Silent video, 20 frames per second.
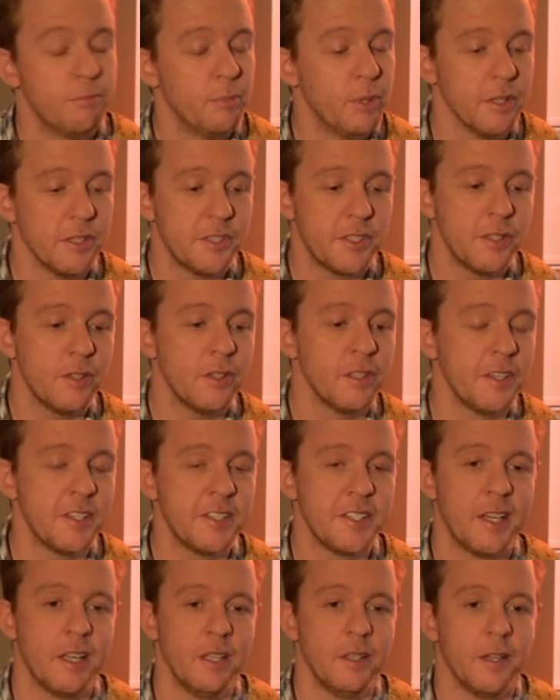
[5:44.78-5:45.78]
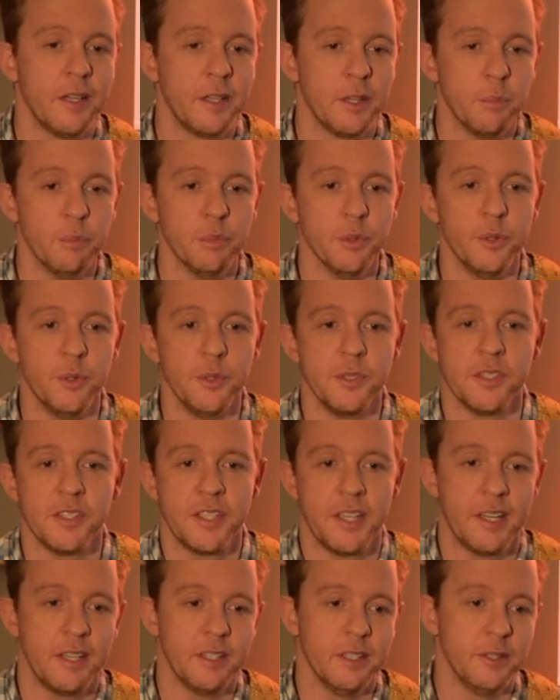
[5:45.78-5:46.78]
Well, it certainly sounded like the blues. It
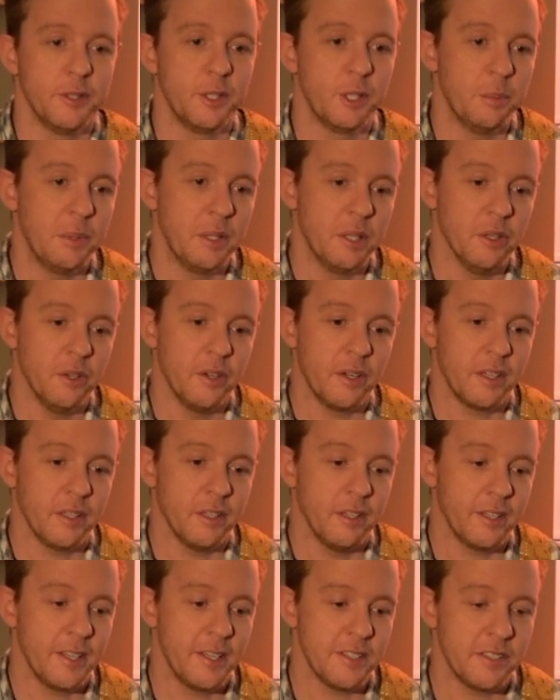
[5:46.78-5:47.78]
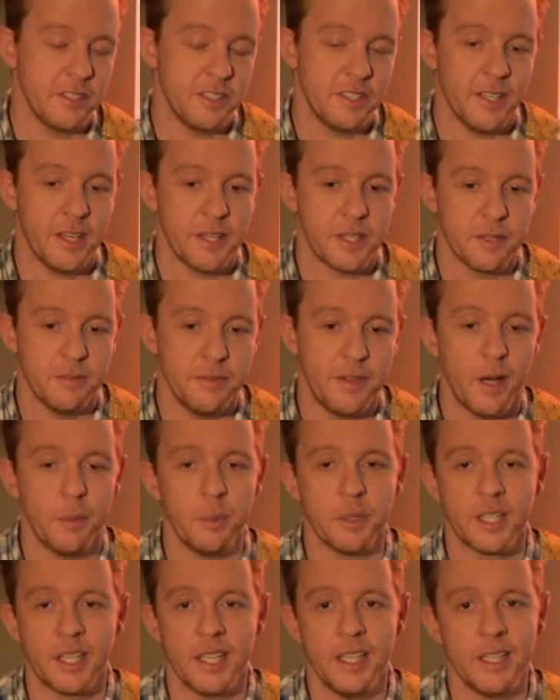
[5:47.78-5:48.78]
sounded a little bit like, I guess, a touch of
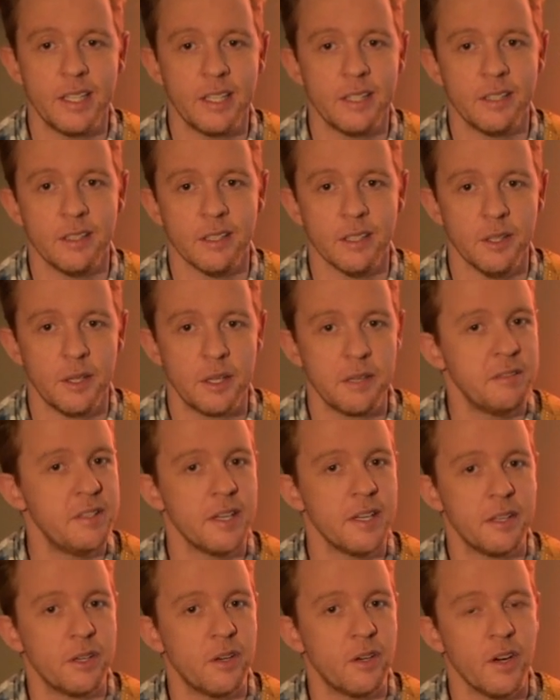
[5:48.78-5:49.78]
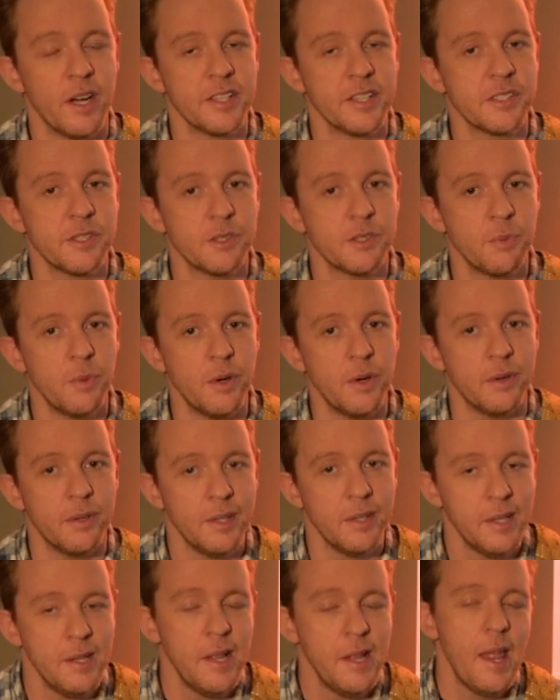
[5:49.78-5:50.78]
Albert King and a lot of the other greats as well.
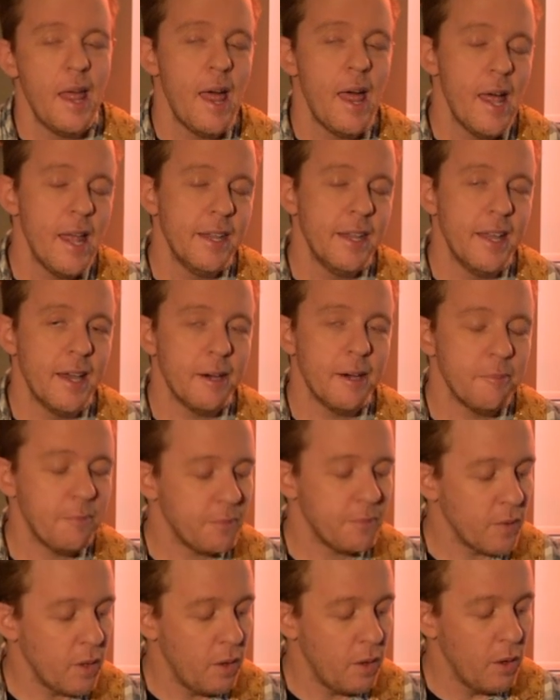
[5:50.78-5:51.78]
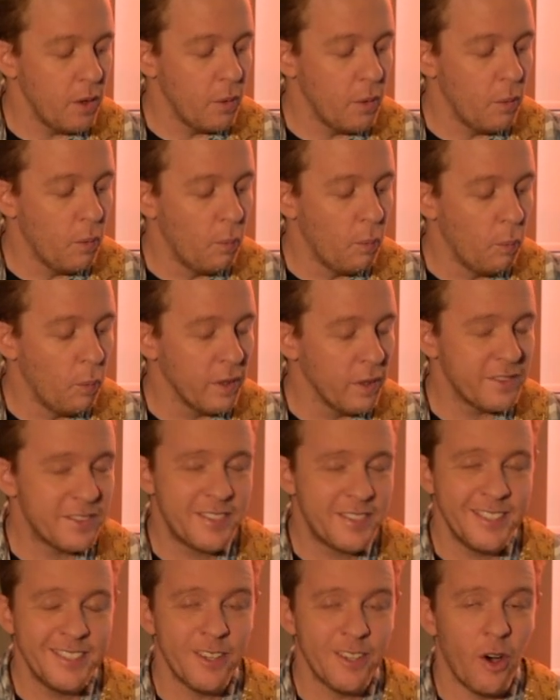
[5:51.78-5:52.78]
Now, what
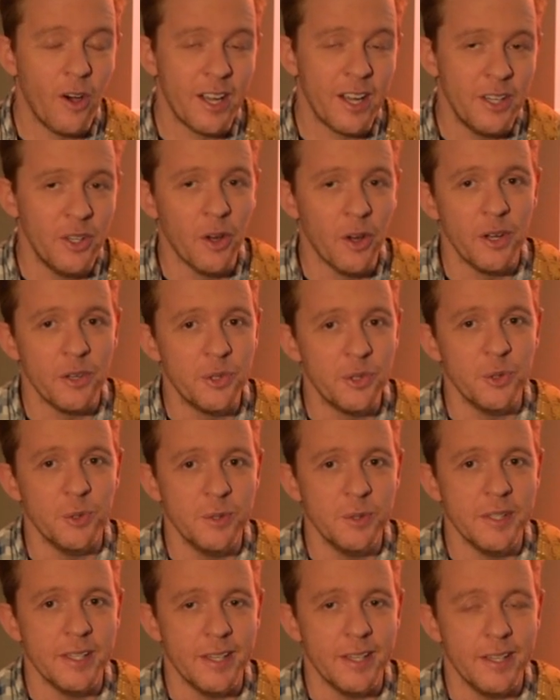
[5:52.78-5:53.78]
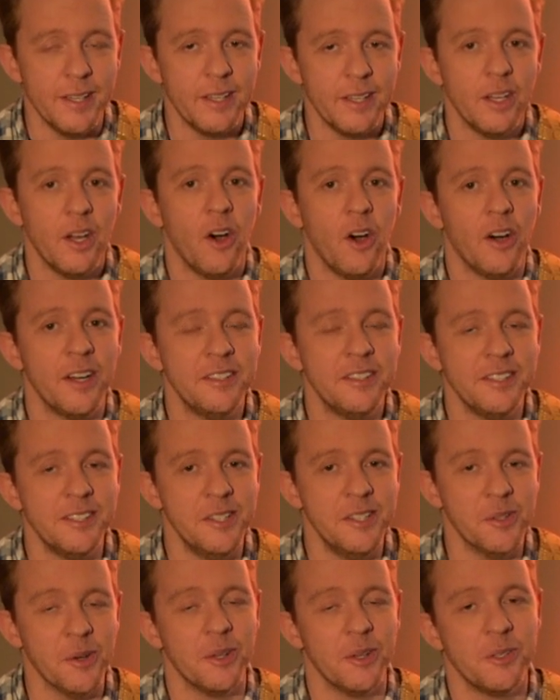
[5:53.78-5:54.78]
did I not do there? I did
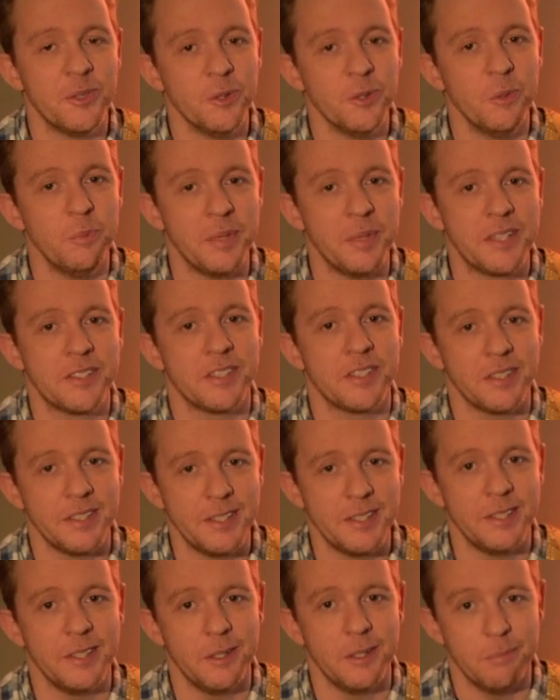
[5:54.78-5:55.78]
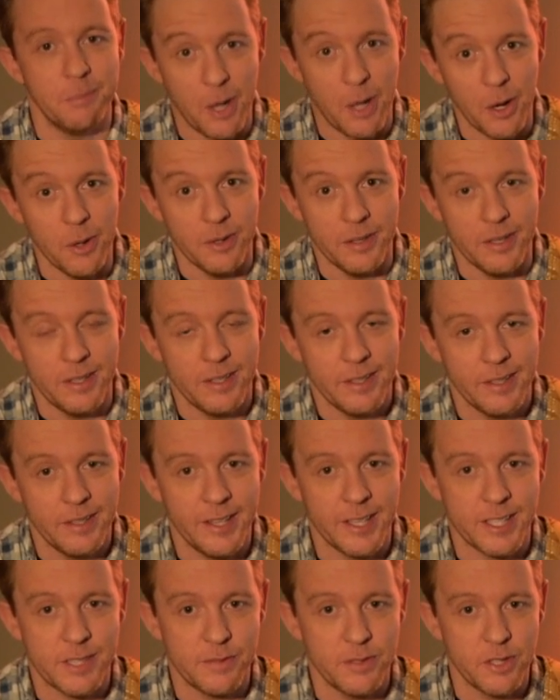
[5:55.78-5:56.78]
not do Mixolydian mode,
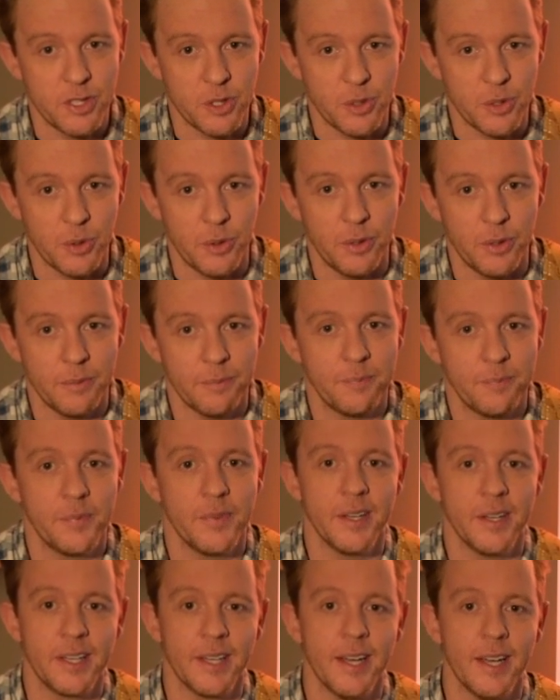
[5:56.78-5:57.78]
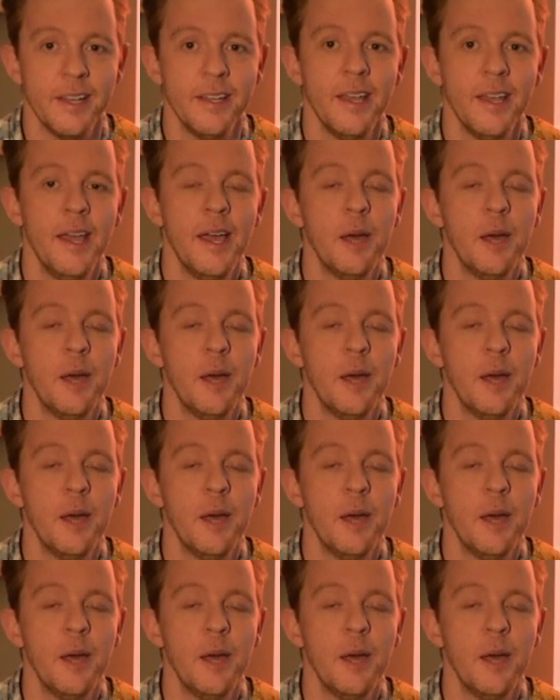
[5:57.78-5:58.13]
that's for sure, okay?